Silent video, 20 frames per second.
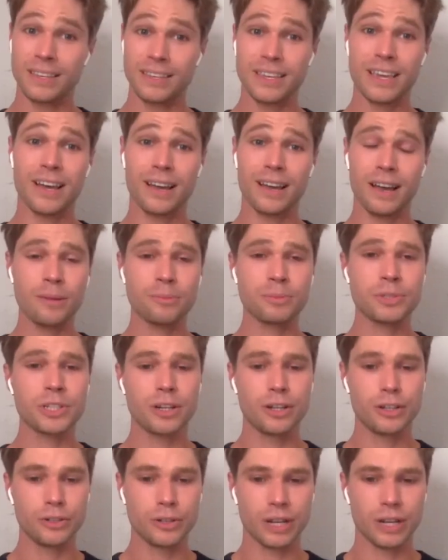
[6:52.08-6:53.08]
Yeah,
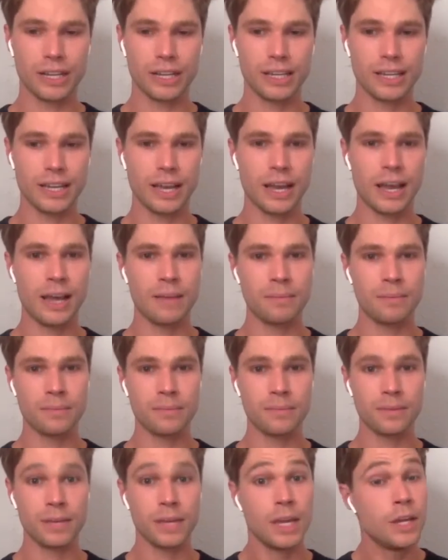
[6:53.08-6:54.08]
absolutely.
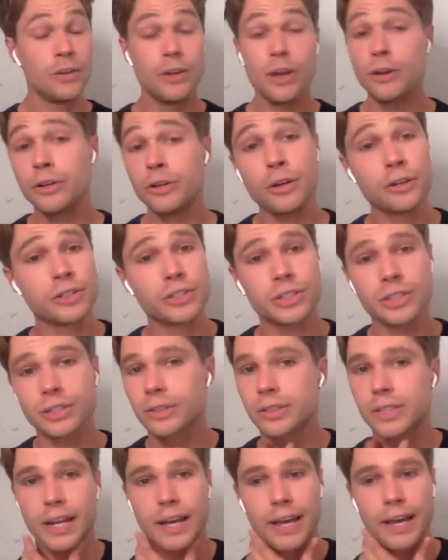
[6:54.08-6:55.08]
No,
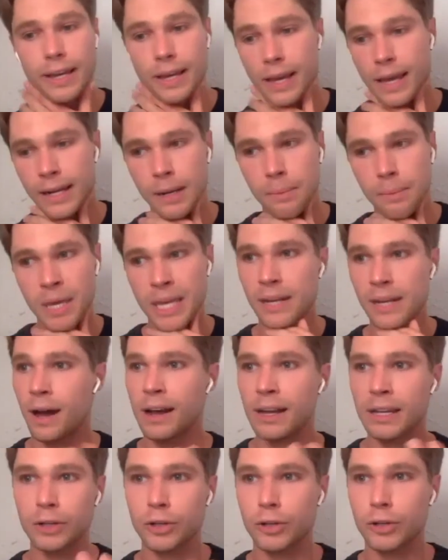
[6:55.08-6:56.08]
still today. And I mean,
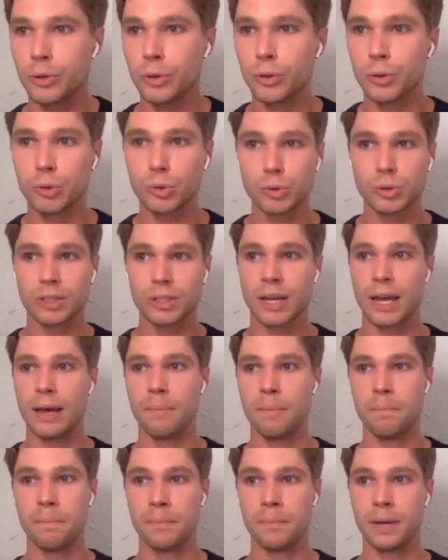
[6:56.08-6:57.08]
I got called
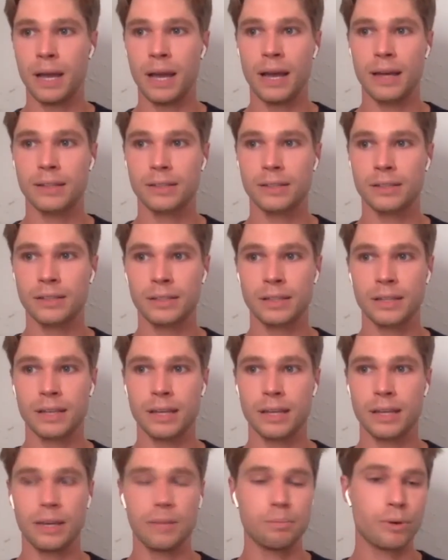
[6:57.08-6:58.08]

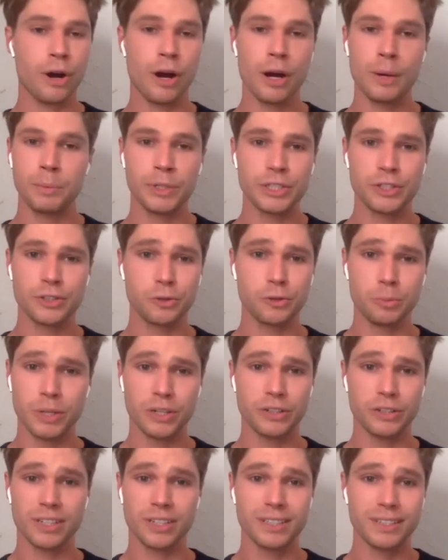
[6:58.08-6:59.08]
in primary school
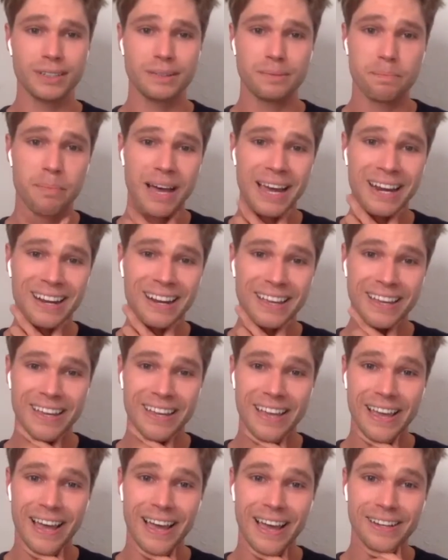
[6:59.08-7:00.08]
because I did
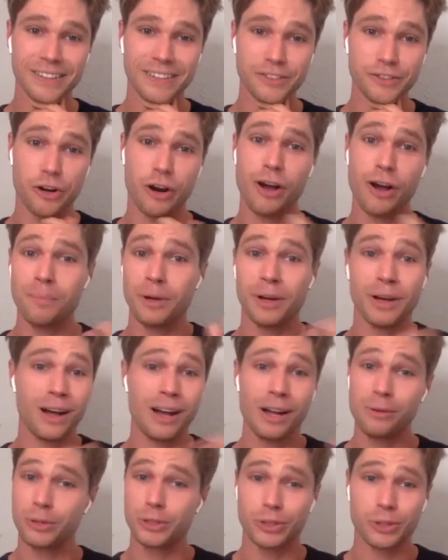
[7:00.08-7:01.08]
ballet and drama.
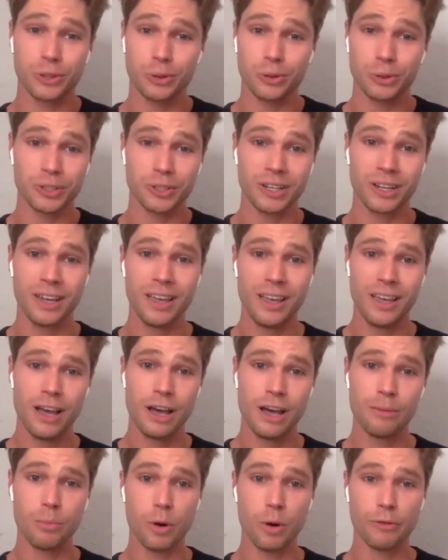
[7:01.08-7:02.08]
I was called
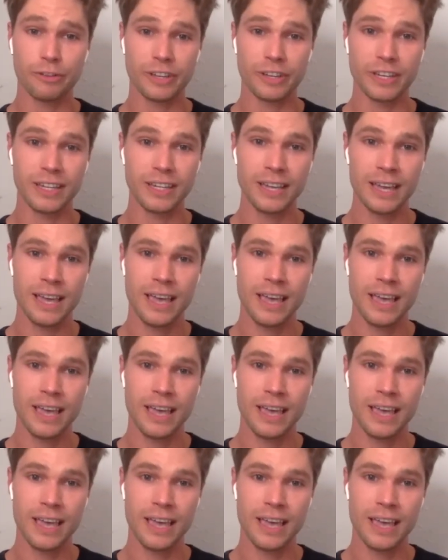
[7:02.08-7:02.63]
a Moffie.